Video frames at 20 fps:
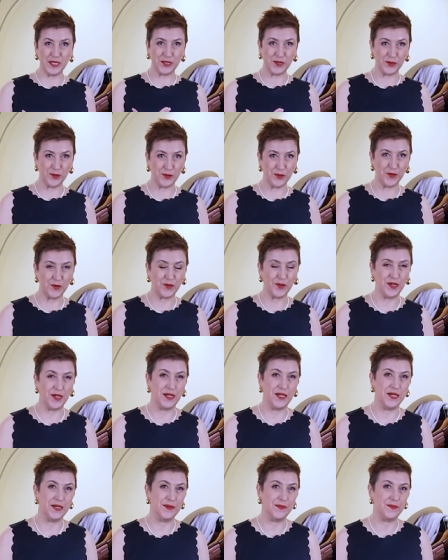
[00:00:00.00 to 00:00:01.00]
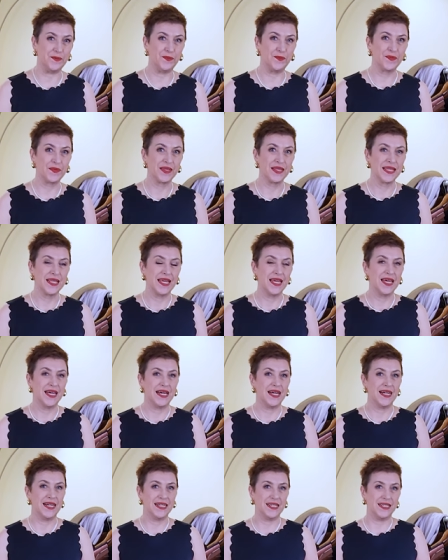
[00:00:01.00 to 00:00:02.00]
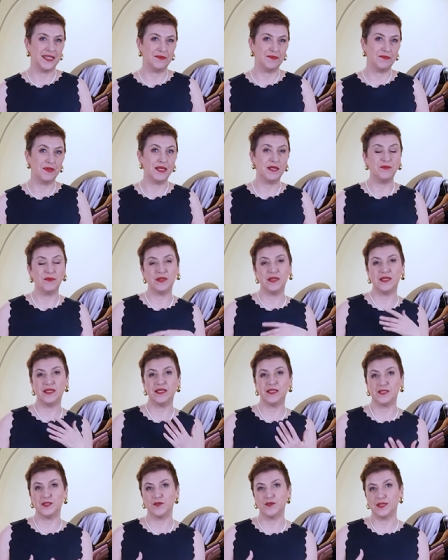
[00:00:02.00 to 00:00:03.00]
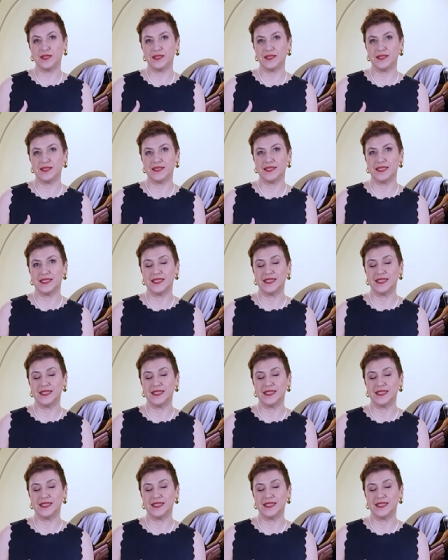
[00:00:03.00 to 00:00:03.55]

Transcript: you, um, uh, maybe you will,